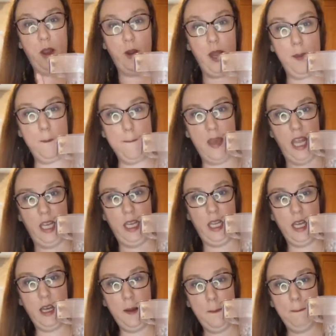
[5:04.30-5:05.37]
Mania.
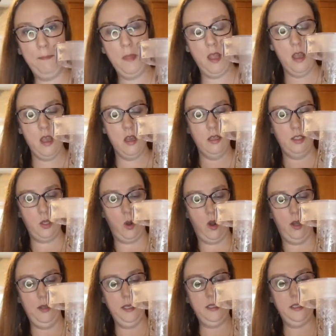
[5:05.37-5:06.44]
So all
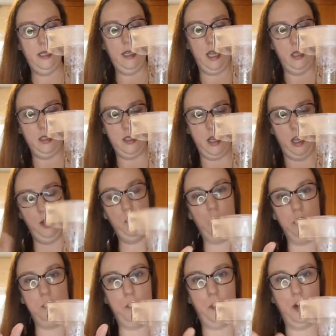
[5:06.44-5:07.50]
I did last night was
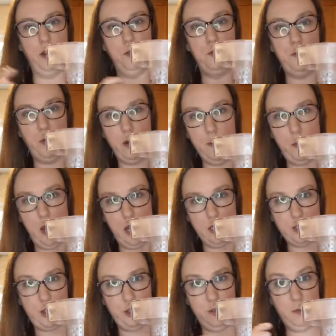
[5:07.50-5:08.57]
put 4 pot
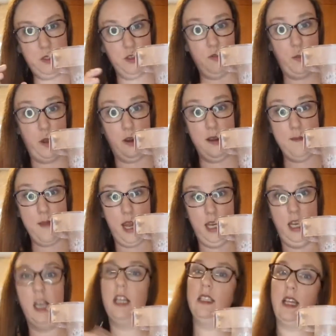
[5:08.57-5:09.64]
scoops of Berry Mania
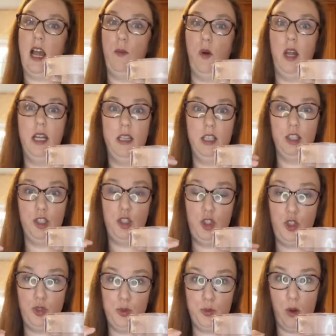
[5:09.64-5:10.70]
because I wanted this
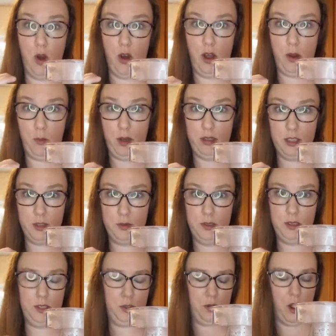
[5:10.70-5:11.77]
strong. I want this really
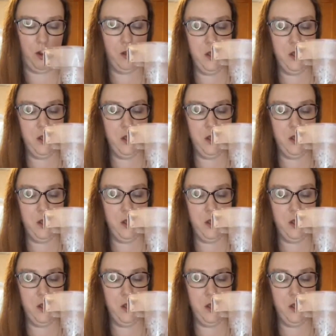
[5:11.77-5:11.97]
strong.